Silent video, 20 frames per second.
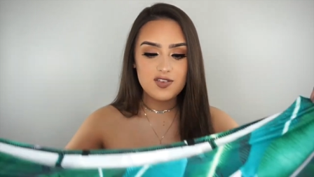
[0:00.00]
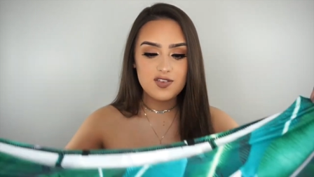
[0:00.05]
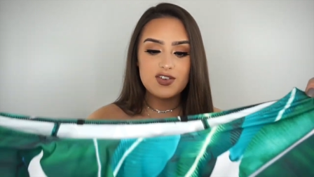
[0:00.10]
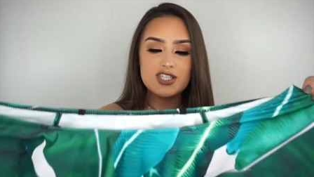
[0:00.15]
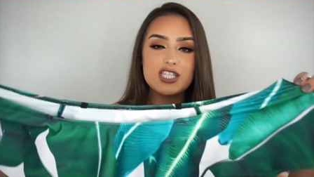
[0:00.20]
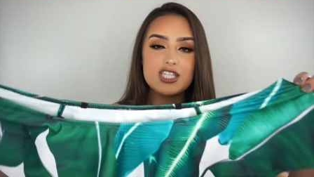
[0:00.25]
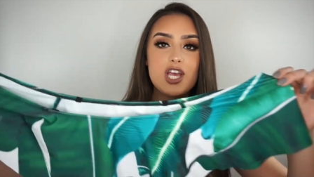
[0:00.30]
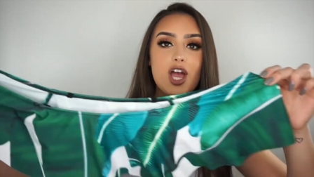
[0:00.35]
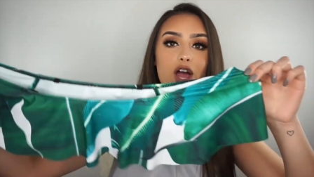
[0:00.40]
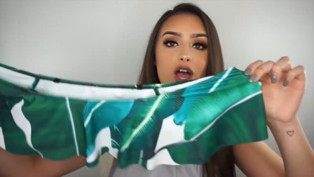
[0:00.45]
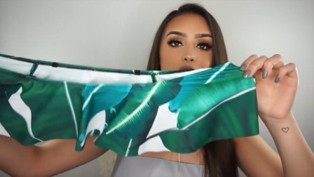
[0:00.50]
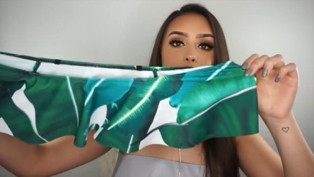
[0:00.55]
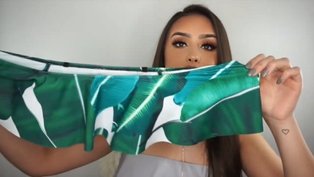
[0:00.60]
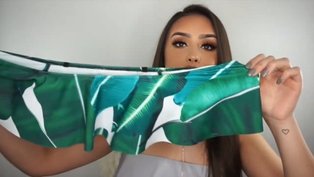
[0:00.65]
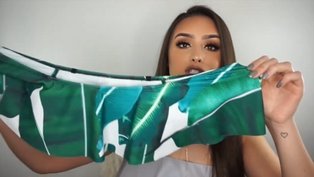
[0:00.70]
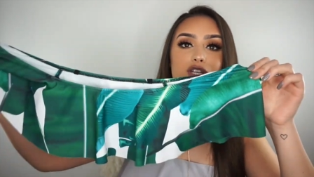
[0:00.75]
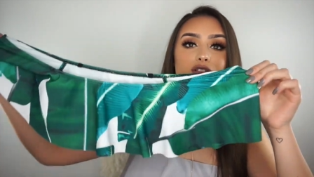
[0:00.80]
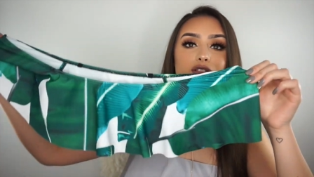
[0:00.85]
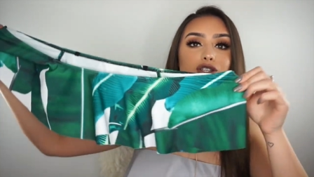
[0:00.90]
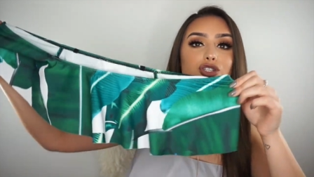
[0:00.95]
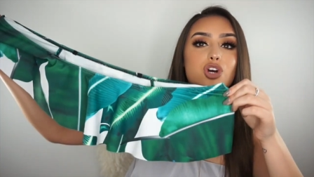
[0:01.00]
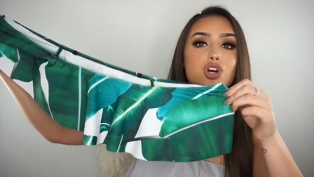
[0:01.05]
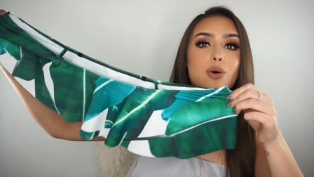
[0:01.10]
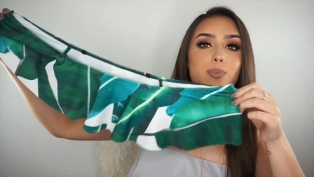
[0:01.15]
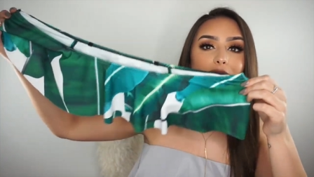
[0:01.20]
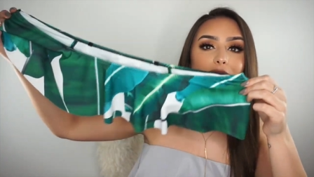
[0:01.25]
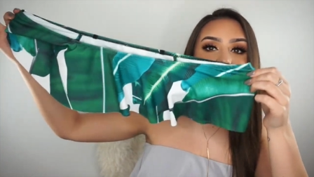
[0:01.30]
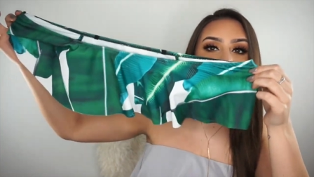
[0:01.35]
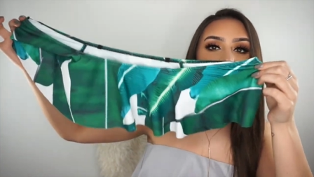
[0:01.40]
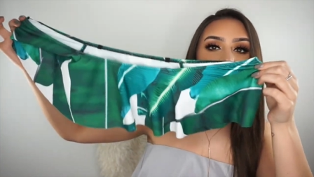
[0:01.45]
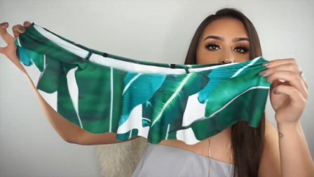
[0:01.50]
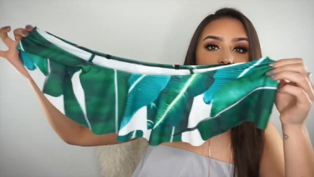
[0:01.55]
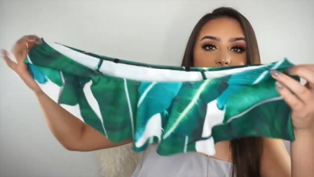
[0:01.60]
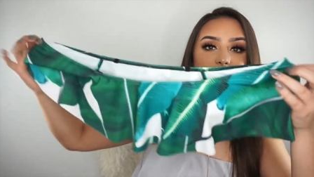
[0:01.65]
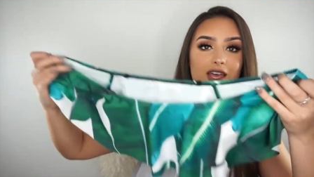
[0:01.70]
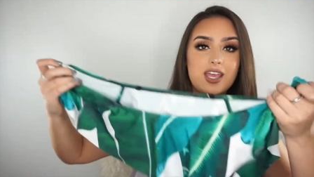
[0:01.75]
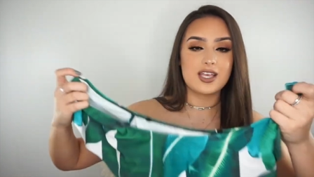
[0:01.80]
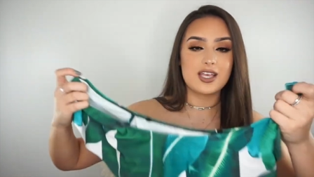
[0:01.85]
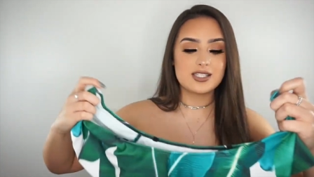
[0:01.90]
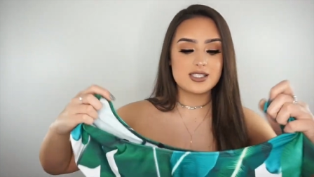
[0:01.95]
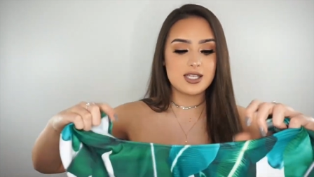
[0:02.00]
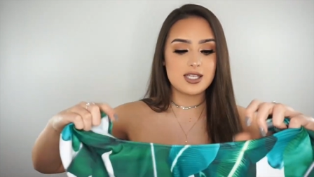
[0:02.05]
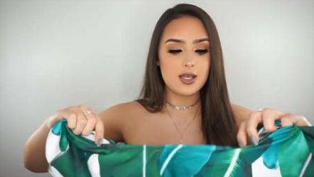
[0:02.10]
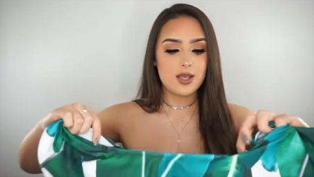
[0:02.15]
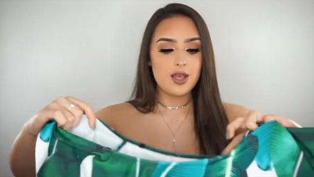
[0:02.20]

the video so the top is like this